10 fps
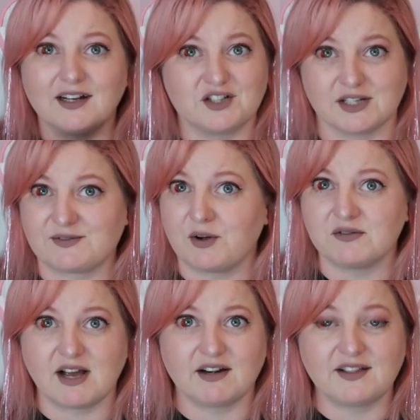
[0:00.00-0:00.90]
Just
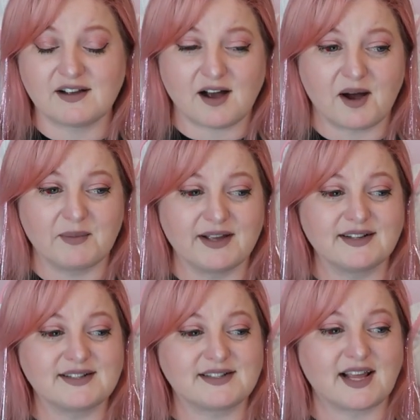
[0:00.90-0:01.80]
vote down in the
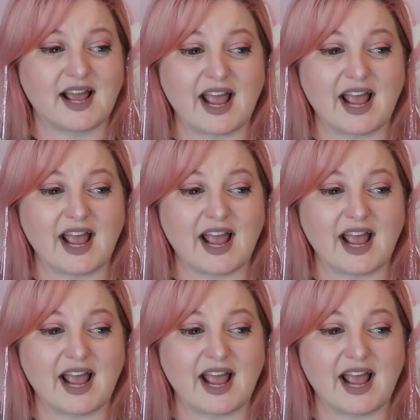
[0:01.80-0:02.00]
comments,